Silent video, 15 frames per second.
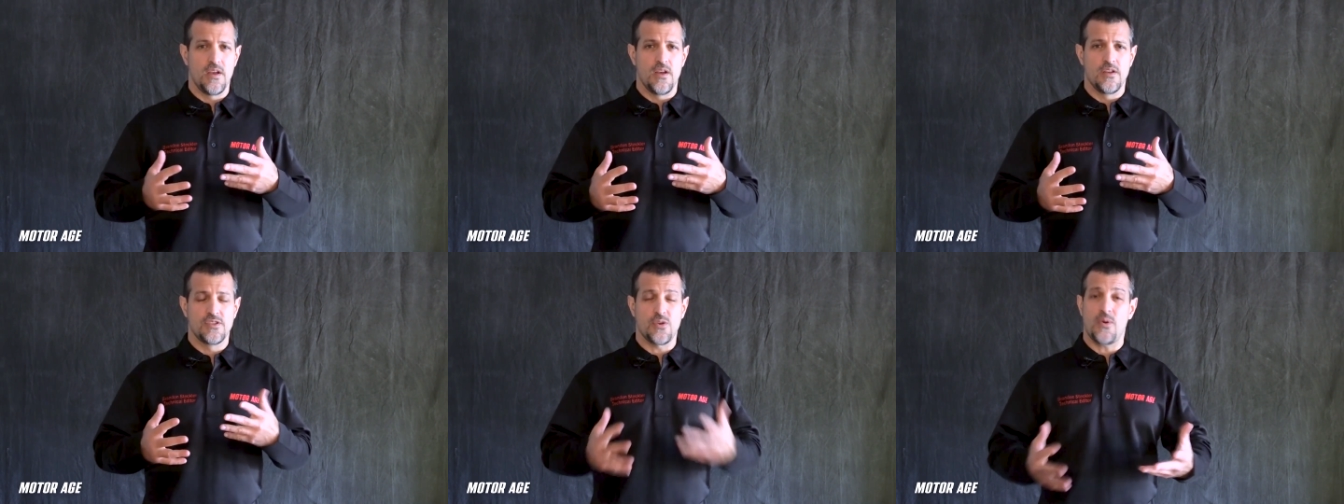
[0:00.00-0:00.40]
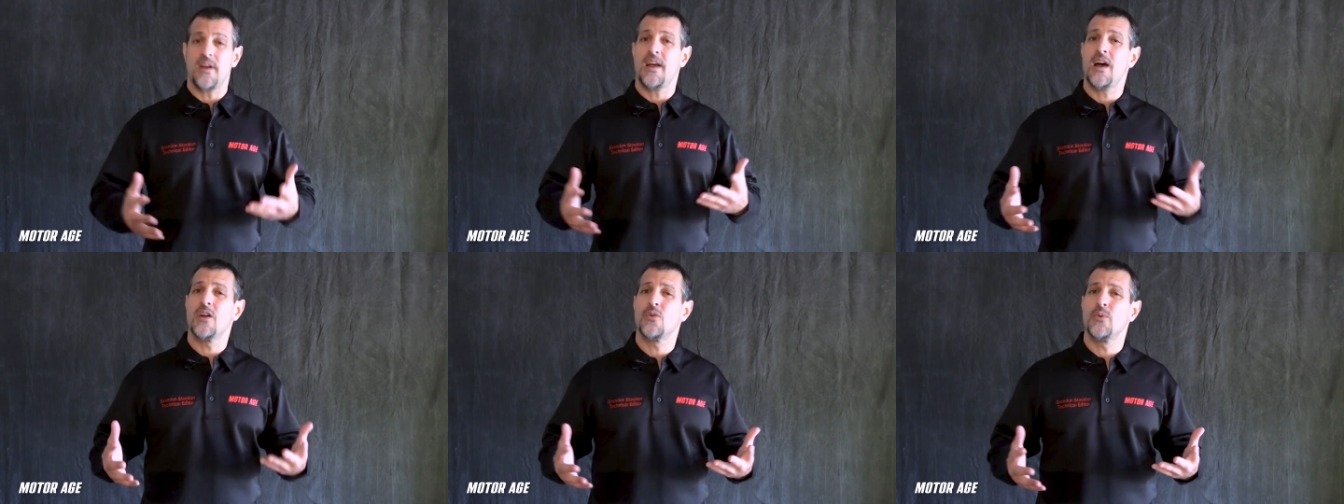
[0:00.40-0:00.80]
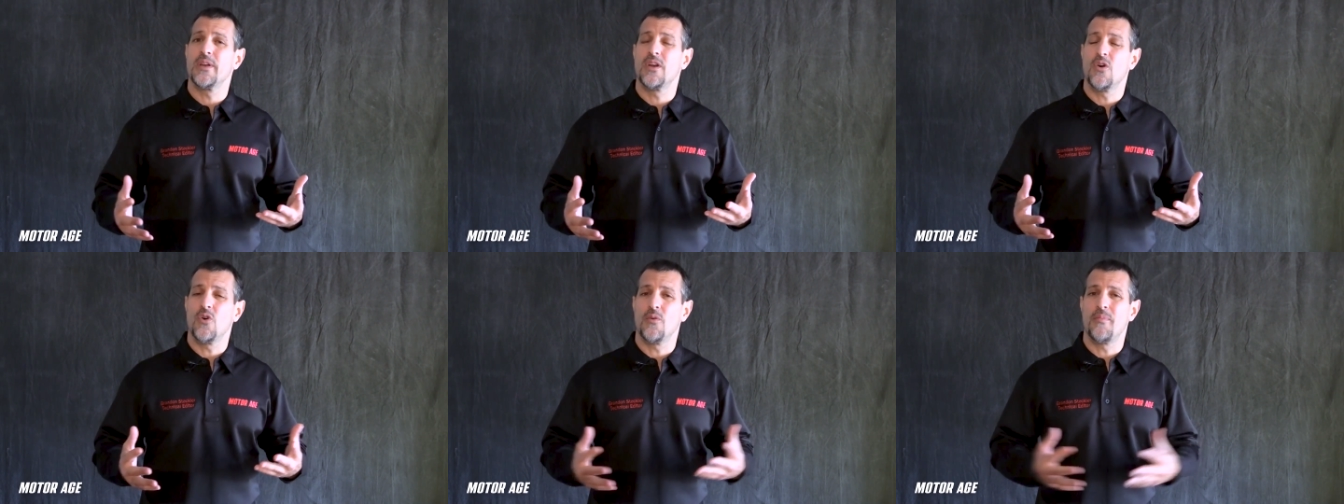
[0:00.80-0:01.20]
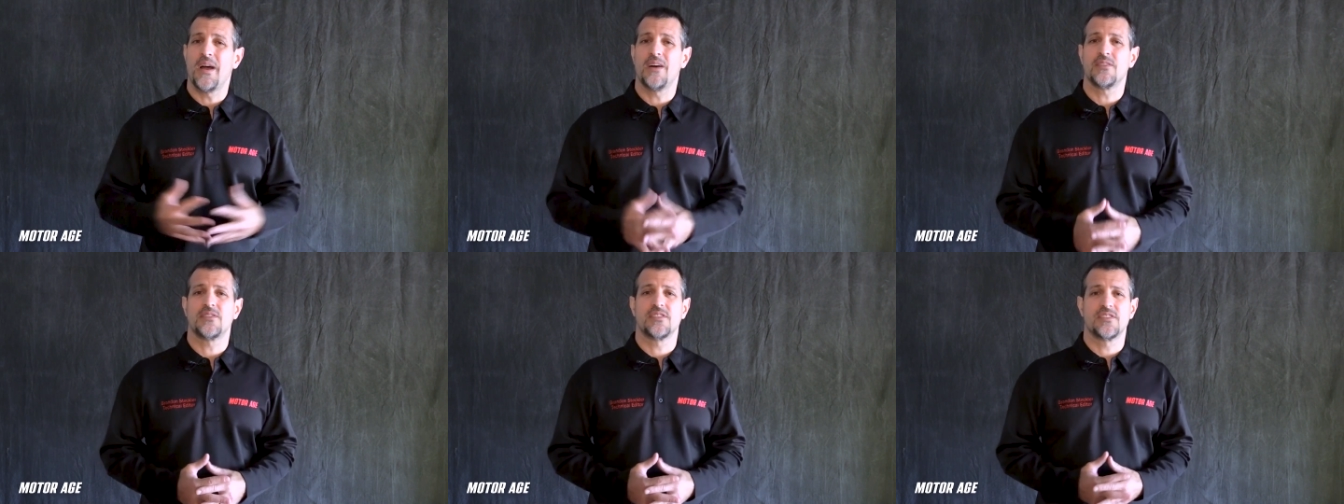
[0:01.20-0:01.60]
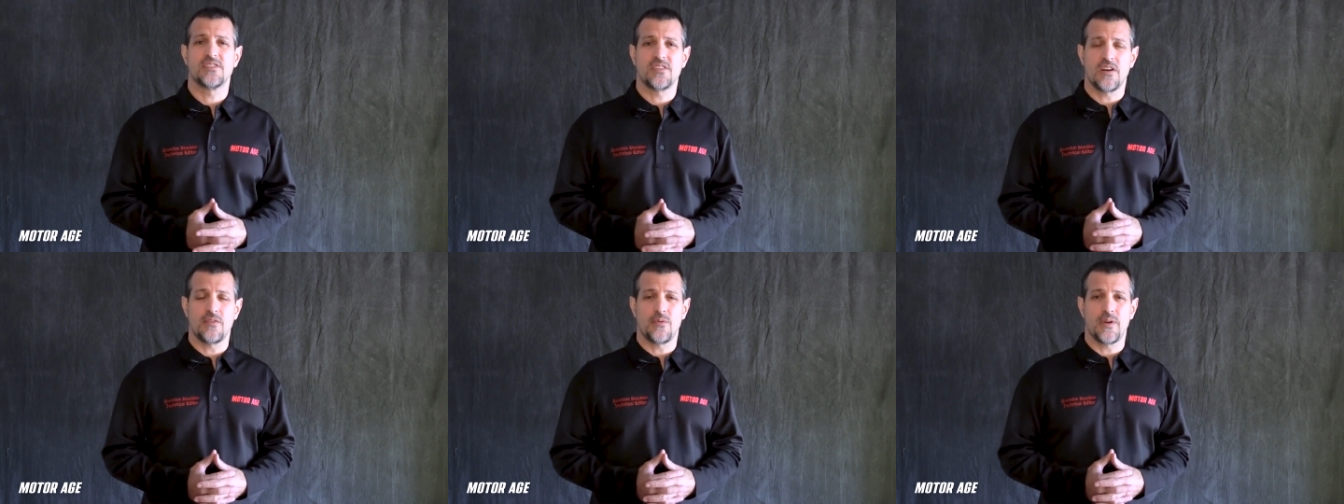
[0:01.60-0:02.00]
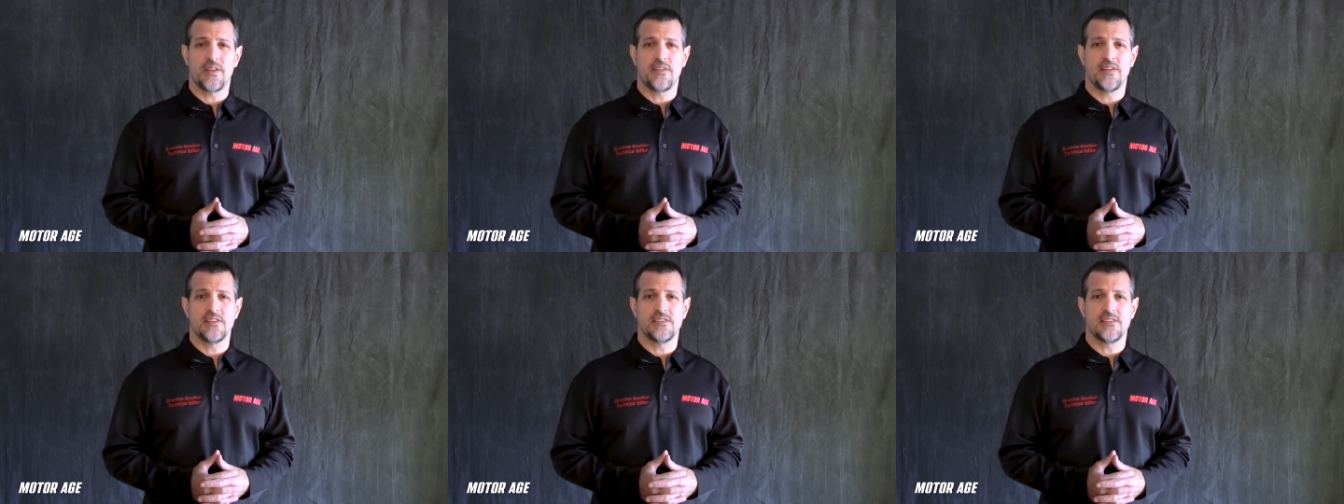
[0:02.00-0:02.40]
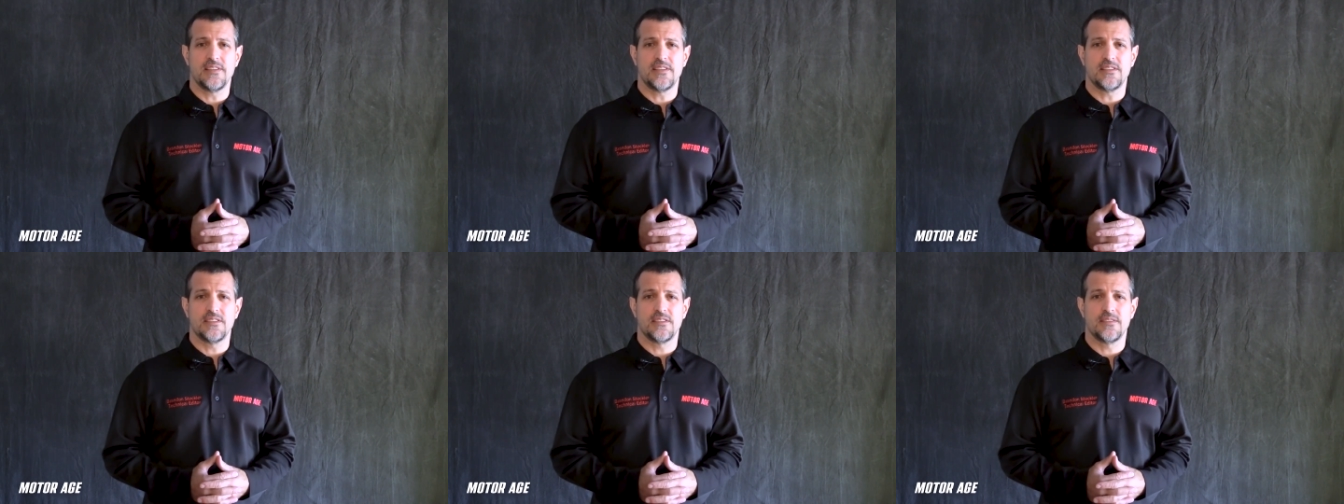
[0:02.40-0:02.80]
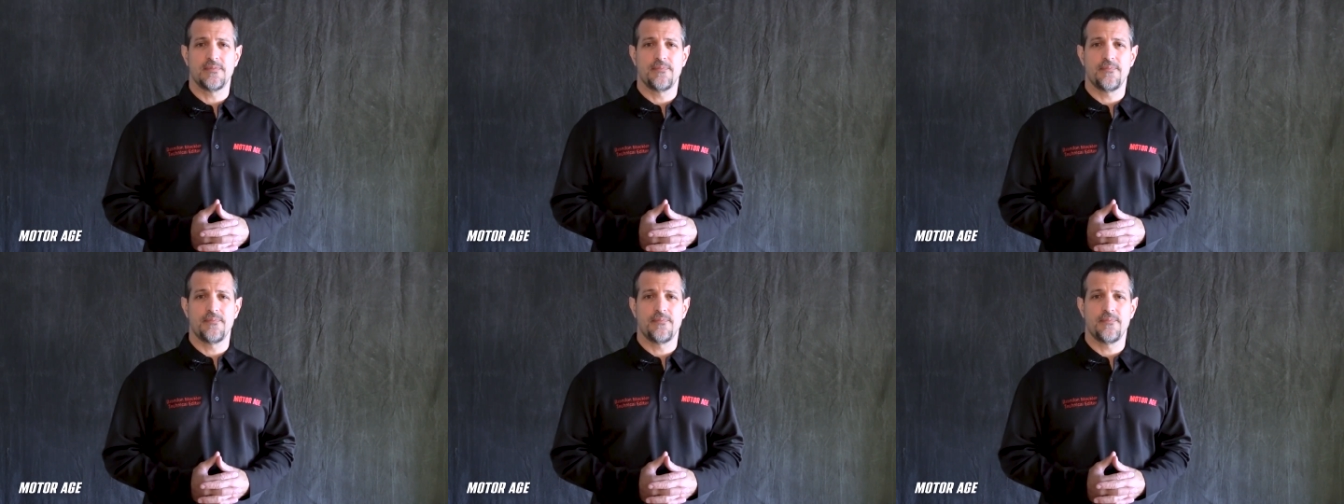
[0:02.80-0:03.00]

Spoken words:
So how do we go about discovering these leaks?